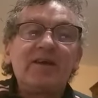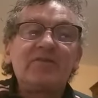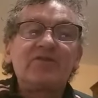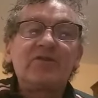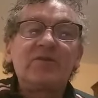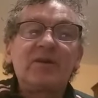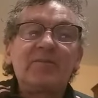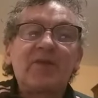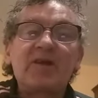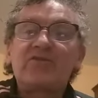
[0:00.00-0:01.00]

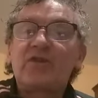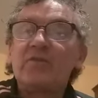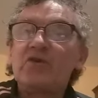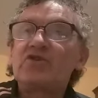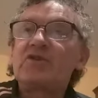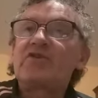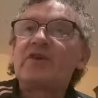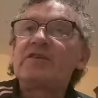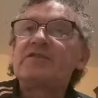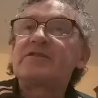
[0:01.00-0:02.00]
So thanks very much, and it's
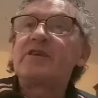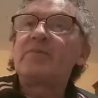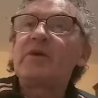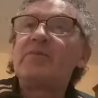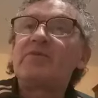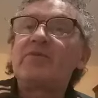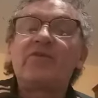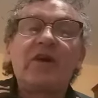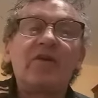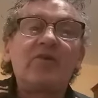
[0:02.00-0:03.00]
great to see people from
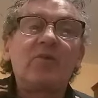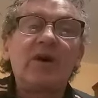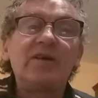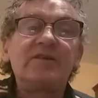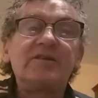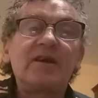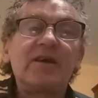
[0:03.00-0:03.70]
far and wide.